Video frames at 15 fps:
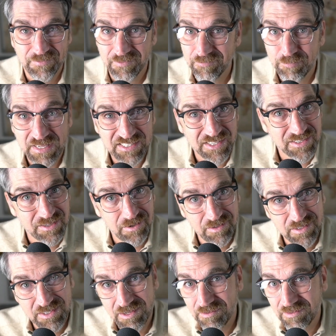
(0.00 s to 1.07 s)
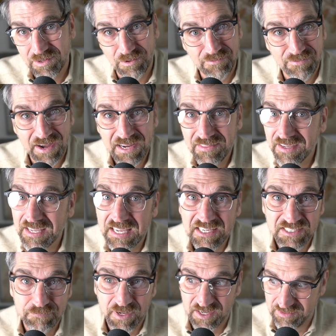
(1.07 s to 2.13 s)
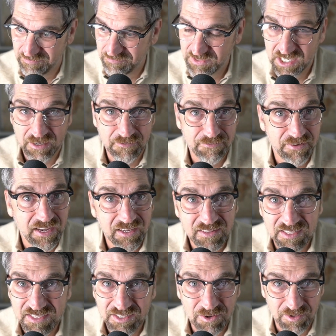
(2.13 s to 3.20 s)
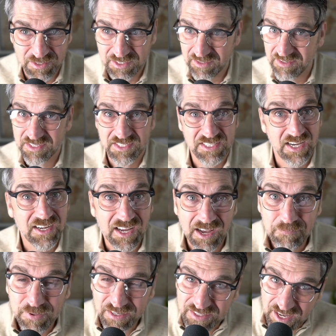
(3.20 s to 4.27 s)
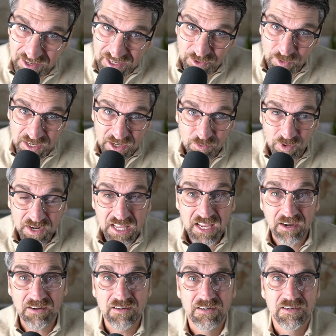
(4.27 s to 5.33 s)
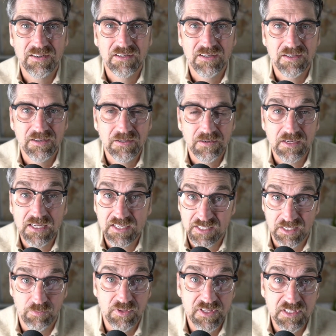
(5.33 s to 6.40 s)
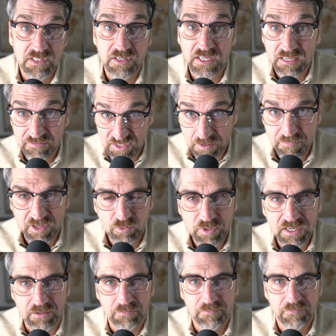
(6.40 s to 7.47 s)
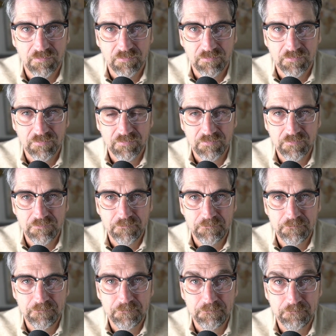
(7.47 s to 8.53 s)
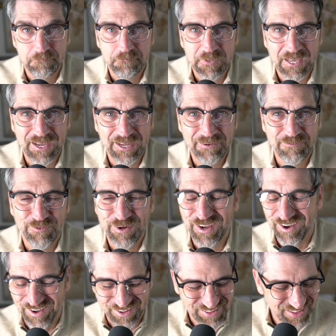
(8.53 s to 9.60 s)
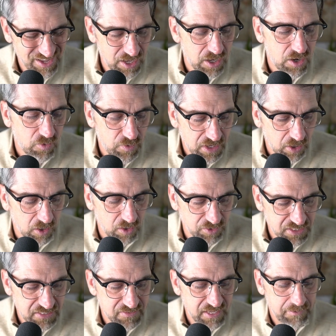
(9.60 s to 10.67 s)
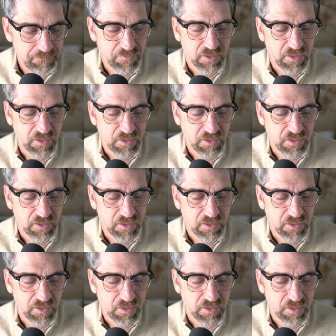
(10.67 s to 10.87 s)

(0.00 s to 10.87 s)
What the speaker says: Business owners, don't find the kiss butt sycophant that's going to just suck up and tell you what you want to hear. Get someone that's going to give something real. Okay? We all need them.